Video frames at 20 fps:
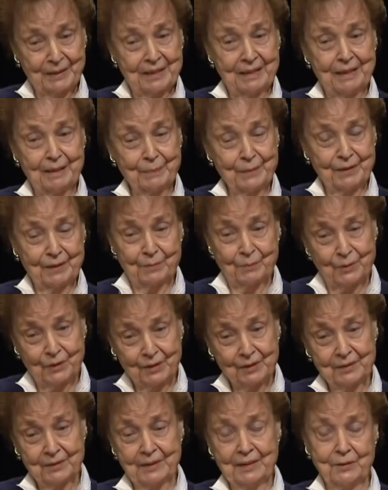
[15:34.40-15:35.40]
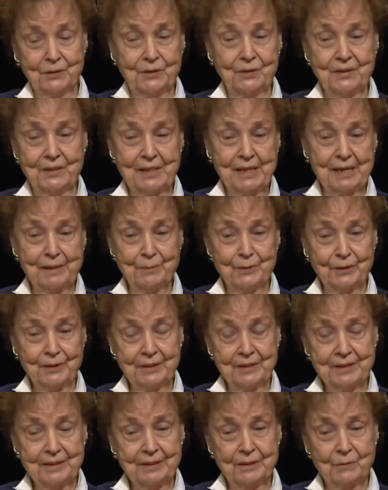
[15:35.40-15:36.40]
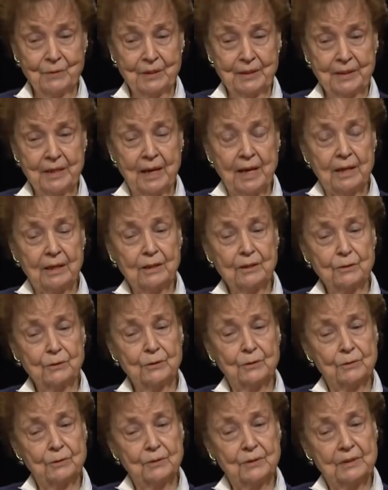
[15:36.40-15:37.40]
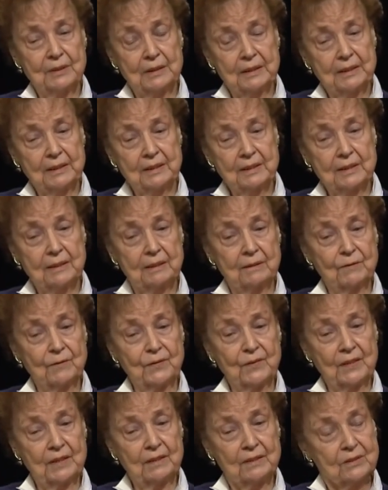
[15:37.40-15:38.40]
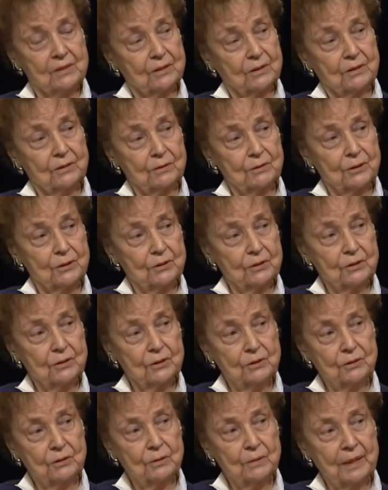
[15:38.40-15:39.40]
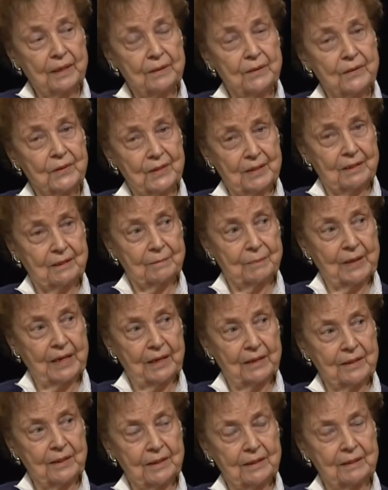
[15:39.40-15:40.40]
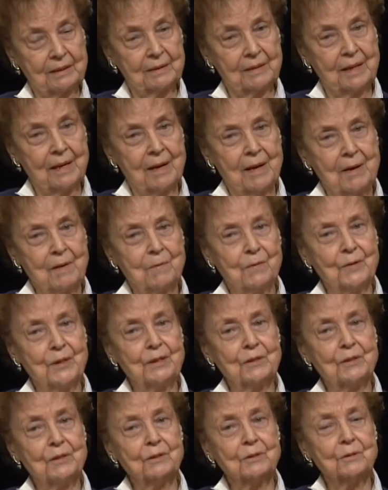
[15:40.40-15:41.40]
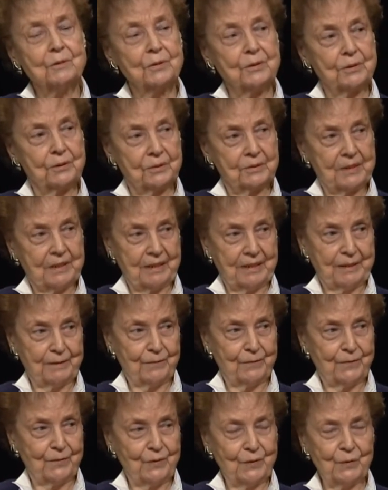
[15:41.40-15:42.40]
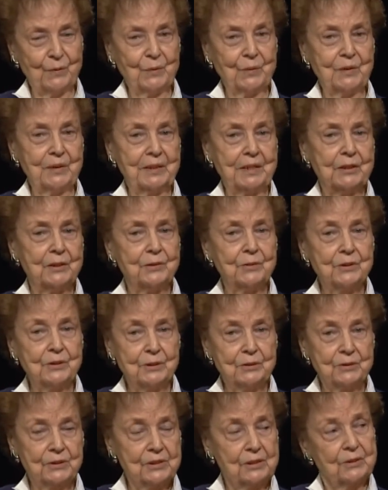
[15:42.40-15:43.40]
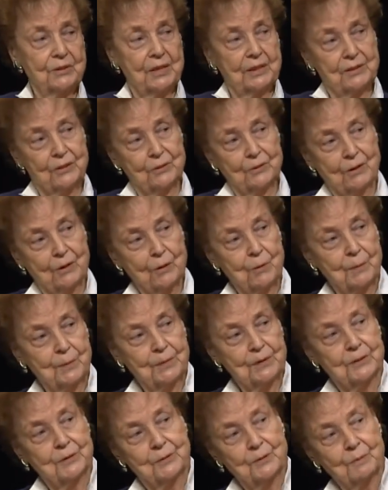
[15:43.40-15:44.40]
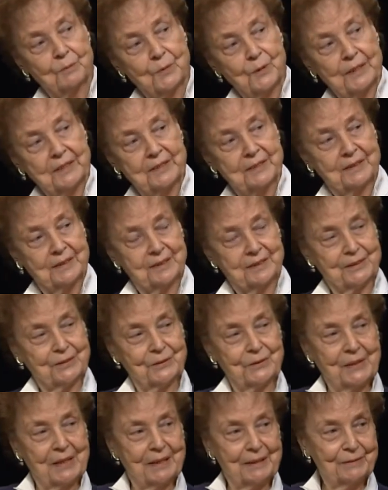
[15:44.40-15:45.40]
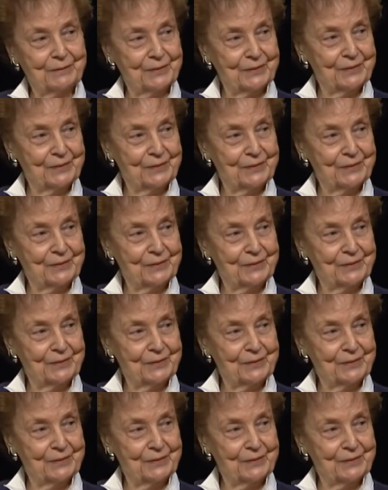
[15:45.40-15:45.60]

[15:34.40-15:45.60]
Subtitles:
a copy of the book or go to the library and see one, go through the list of things that you should do and think about, and it'll renew your life, or renew you so that you're open to embracing a new life.